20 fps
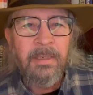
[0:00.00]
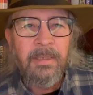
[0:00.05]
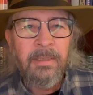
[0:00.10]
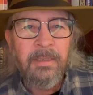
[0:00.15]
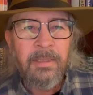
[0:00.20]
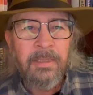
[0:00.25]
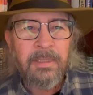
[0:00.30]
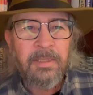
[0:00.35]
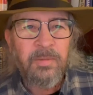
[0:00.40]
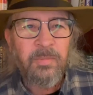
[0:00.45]

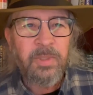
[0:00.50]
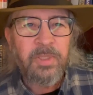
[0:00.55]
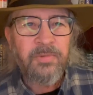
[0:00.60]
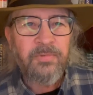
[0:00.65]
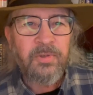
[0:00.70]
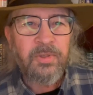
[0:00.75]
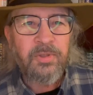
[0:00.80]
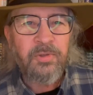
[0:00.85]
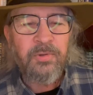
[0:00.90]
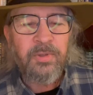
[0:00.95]
Thanks so much
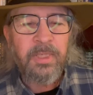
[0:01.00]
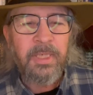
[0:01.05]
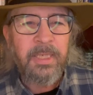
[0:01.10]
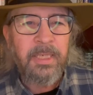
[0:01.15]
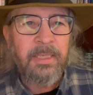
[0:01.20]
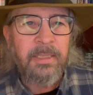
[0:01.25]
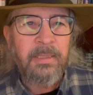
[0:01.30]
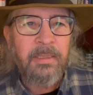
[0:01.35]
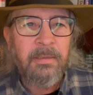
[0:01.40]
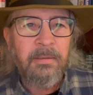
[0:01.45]
for tuning
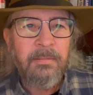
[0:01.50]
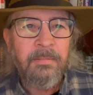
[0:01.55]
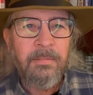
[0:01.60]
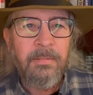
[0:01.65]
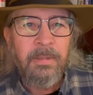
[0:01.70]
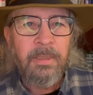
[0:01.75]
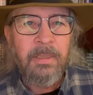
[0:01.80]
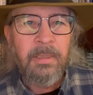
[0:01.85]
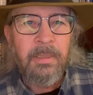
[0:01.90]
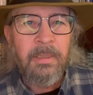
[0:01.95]
in.
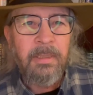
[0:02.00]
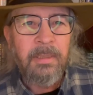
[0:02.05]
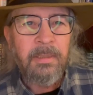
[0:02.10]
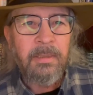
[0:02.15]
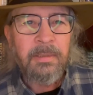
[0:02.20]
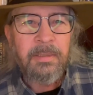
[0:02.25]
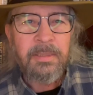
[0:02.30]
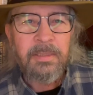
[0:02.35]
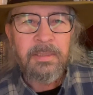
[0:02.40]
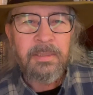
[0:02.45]

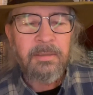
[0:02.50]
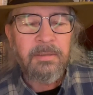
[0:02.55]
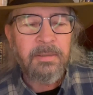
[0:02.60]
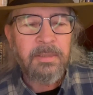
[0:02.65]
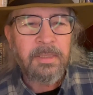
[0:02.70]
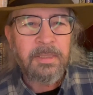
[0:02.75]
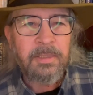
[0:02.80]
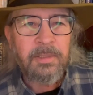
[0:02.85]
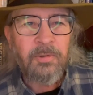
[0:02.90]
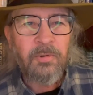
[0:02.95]
This
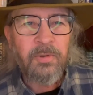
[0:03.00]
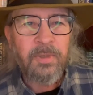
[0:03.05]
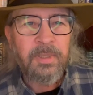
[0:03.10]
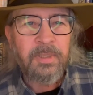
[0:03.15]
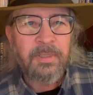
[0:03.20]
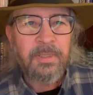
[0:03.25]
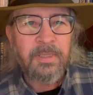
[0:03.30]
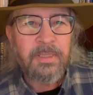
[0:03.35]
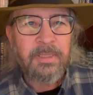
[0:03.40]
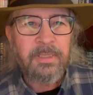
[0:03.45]
series is going
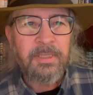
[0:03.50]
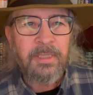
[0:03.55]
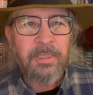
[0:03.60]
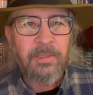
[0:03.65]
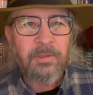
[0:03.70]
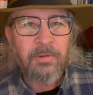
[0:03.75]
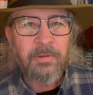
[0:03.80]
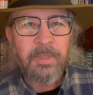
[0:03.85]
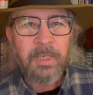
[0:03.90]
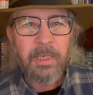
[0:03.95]
to
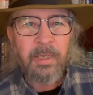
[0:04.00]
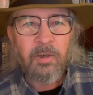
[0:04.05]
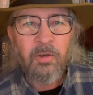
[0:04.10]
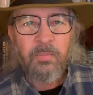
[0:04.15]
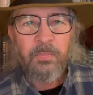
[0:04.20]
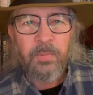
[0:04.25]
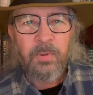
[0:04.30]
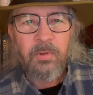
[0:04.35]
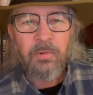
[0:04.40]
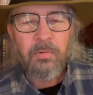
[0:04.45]
continue, and I
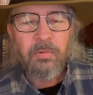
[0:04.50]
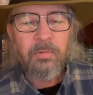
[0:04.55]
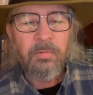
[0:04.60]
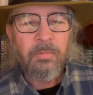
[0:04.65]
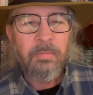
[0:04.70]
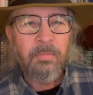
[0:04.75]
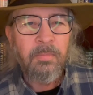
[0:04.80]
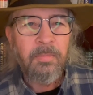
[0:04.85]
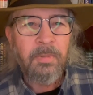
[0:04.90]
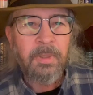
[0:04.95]
hope you
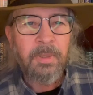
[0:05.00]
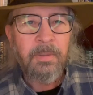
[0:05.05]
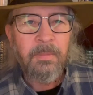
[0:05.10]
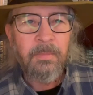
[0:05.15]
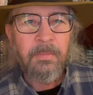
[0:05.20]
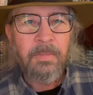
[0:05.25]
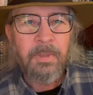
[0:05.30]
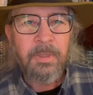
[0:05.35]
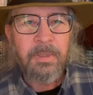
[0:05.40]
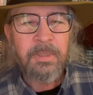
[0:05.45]

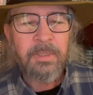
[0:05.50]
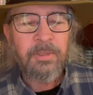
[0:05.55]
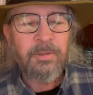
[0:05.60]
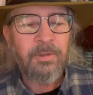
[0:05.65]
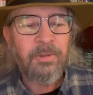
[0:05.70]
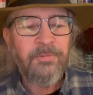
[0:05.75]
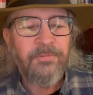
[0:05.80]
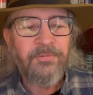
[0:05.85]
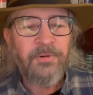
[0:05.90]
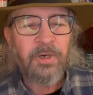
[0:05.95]
continue
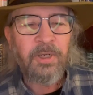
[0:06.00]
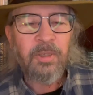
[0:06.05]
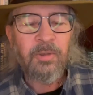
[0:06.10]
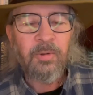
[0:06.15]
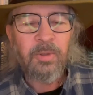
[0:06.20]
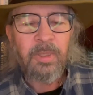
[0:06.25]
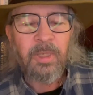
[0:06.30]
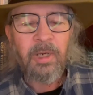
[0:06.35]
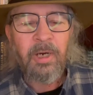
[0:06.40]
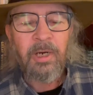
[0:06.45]
to follow
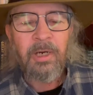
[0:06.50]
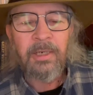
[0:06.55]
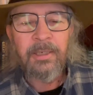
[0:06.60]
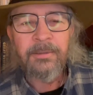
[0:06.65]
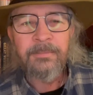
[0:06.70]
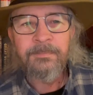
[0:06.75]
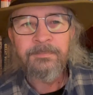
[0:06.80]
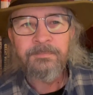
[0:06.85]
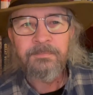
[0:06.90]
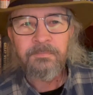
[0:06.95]

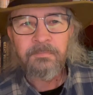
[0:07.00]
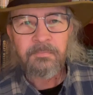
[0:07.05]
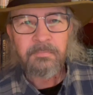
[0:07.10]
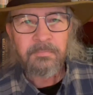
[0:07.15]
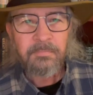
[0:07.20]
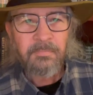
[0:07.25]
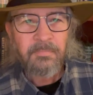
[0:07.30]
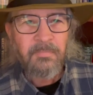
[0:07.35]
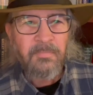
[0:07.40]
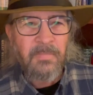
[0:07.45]
along.
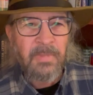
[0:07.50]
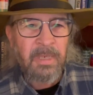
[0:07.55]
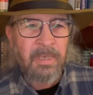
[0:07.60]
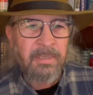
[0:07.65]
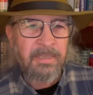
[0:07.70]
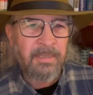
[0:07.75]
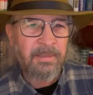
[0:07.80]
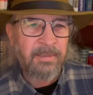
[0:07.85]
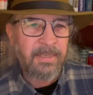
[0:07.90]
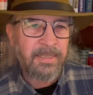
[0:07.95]

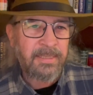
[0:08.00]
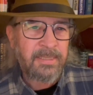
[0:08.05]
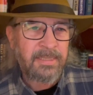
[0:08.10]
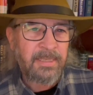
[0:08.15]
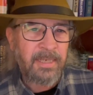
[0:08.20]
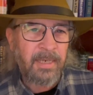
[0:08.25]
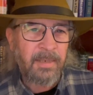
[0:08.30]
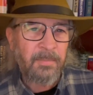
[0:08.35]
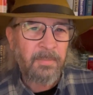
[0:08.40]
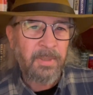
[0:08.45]
Until next
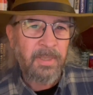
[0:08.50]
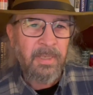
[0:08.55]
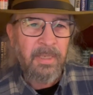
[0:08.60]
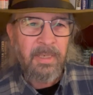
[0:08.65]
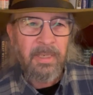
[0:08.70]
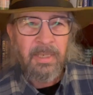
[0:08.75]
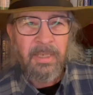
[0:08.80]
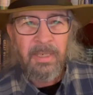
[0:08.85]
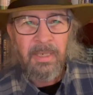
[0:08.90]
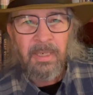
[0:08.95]
time,
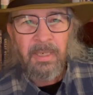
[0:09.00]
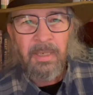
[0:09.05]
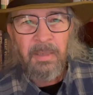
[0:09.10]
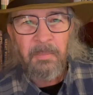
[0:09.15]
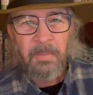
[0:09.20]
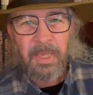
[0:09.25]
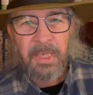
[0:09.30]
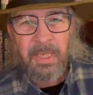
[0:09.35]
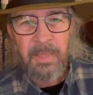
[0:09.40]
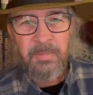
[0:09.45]

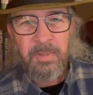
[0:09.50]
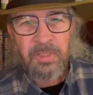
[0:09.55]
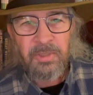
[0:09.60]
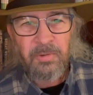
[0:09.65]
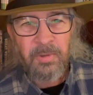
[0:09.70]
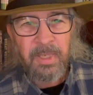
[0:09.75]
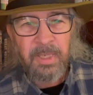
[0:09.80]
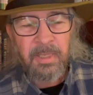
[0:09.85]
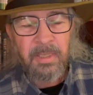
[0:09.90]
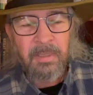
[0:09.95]
My name is
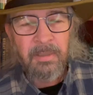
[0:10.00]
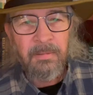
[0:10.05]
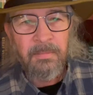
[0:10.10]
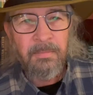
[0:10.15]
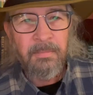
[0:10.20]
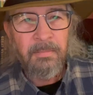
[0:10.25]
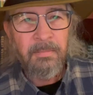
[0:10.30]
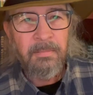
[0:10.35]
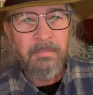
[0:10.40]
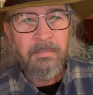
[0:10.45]
Greg.
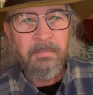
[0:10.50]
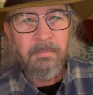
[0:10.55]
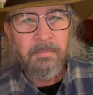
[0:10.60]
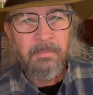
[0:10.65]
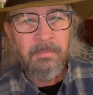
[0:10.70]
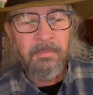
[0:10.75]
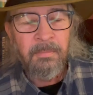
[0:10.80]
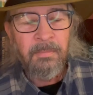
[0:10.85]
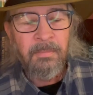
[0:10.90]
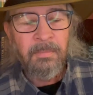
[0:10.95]

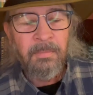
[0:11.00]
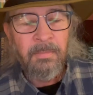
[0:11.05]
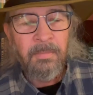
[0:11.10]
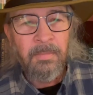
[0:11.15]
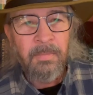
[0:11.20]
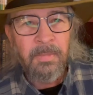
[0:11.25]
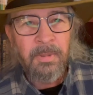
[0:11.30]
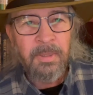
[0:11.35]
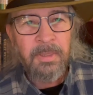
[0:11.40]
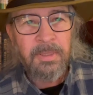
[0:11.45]

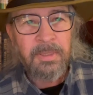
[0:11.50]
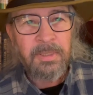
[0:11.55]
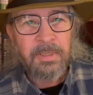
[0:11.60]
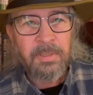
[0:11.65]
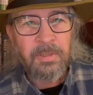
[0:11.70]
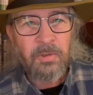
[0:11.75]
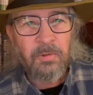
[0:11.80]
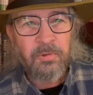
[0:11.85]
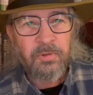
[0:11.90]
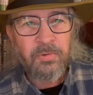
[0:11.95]
This is
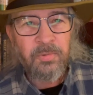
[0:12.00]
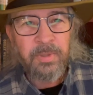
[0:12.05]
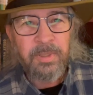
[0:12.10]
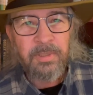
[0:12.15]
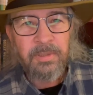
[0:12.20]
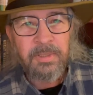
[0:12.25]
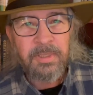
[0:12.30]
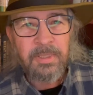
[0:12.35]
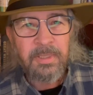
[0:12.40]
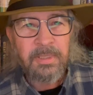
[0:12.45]
Ghost
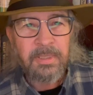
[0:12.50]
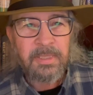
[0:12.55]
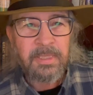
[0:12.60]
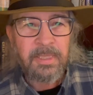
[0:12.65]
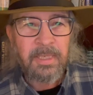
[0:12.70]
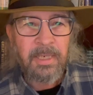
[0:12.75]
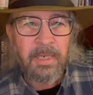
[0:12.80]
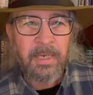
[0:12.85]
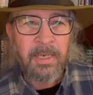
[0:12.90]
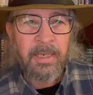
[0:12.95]
Readers in the
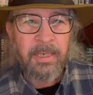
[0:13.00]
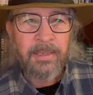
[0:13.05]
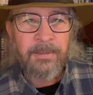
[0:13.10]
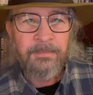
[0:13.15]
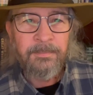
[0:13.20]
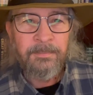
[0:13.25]
Sky.